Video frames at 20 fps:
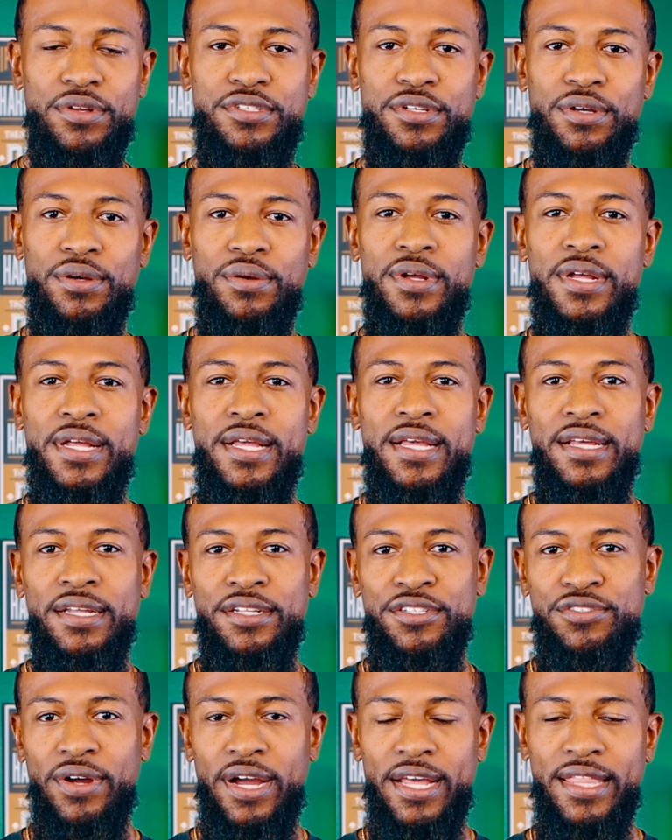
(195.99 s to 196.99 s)
So
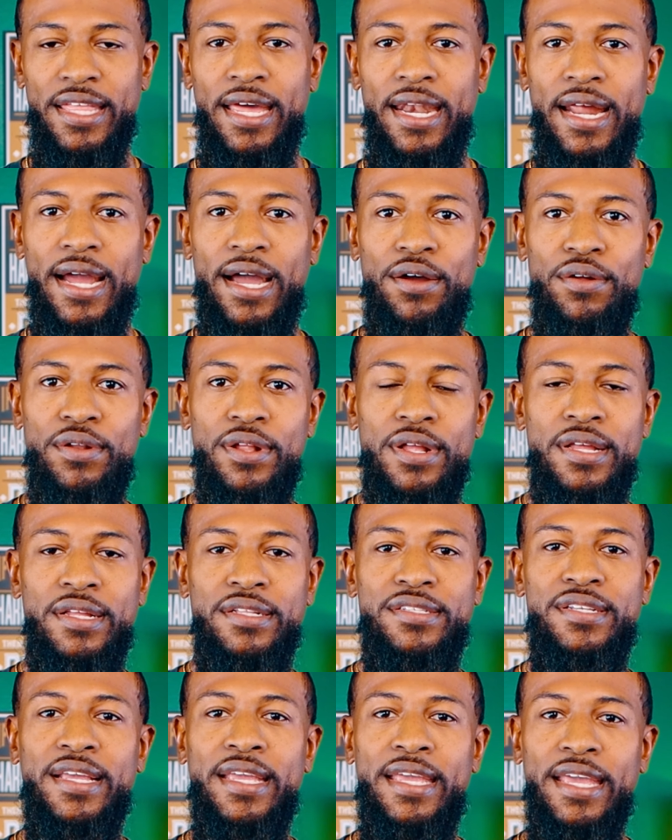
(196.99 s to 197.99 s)
try that out
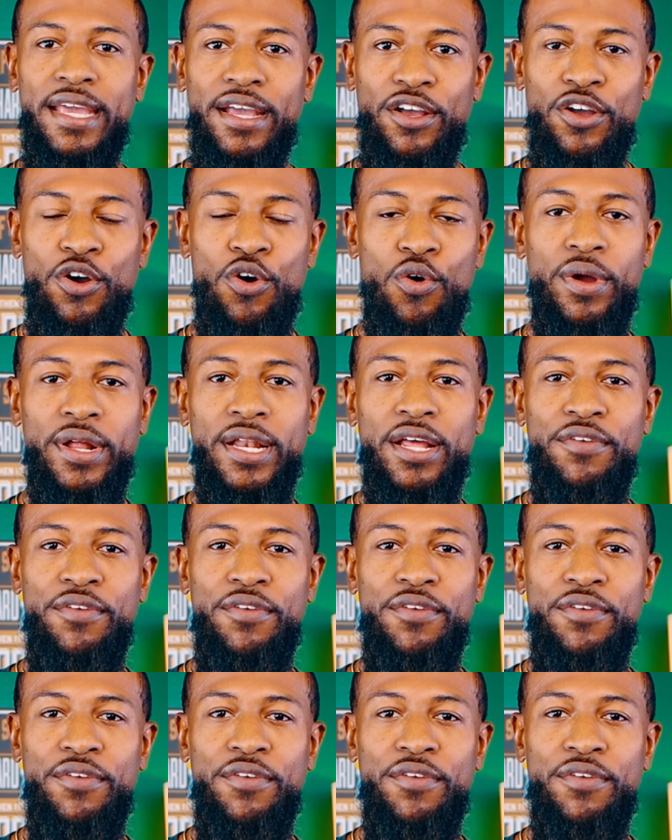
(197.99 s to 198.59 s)
to get going.